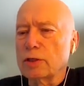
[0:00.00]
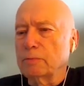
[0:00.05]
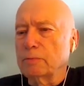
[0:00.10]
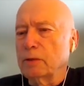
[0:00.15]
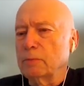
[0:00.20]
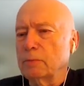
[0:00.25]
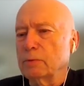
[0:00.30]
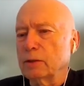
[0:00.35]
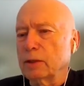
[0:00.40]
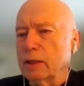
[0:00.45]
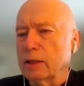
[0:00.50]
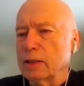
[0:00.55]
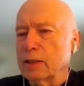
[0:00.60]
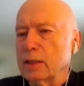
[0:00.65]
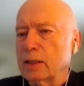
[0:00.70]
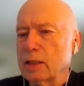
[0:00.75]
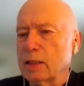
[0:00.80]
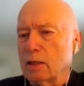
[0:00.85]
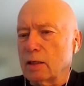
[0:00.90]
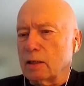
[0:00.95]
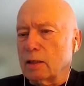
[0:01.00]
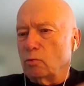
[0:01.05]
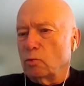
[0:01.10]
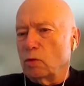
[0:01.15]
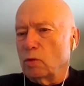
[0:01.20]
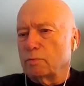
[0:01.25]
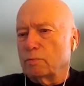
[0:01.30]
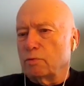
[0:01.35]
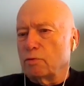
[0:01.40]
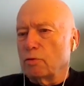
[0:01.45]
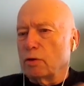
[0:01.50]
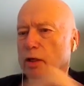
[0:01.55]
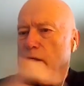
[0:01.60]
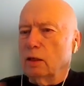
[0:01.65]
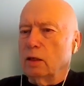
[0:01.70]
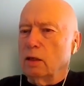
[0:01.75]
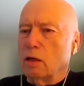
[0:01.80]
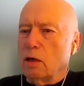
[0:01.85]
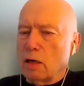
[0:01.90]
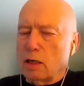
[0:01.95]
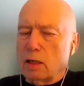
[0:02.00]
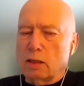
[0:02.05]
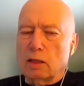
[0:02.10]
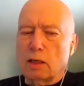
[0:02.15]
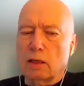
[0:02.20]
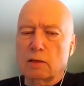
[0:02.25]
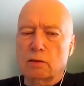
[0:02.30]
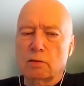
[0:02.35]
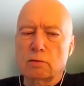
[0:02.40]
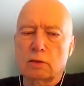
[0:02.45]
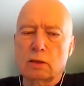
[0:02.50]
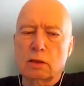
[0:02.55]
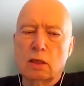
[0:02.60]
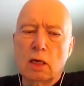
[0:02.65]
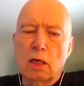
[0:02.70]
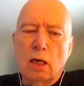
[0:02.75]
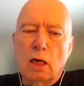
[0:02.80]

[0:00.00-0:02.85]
Some people get stuck at one point and not at others.